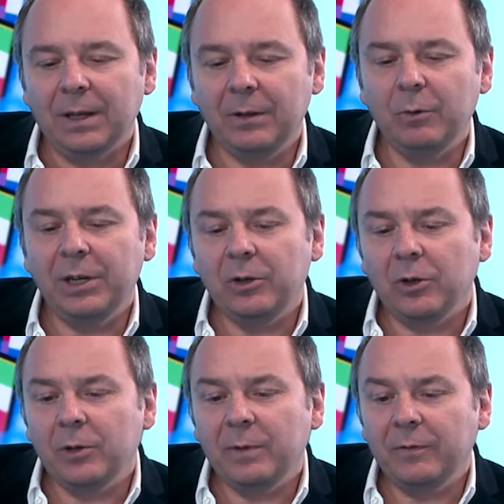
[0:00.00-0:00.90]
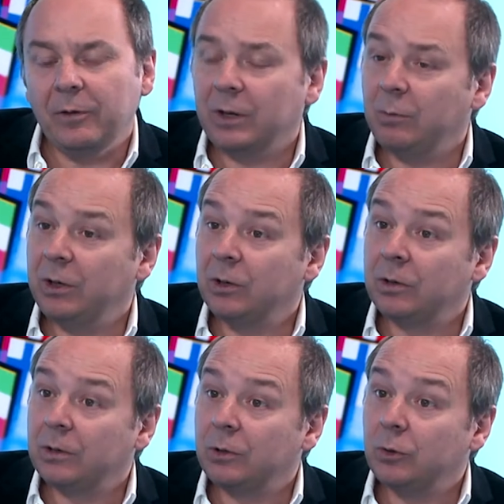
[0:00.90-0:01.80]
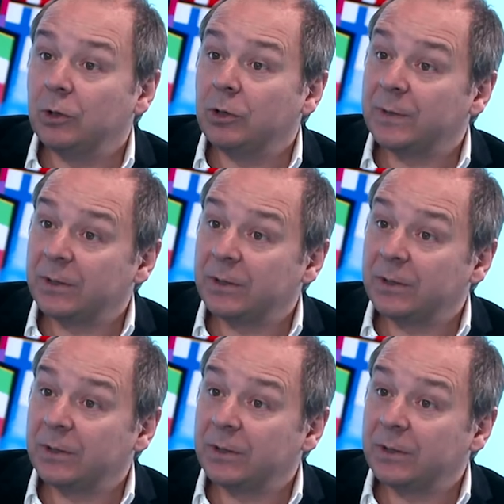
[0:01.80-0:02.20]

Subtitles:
So what I told you before, that we don't usually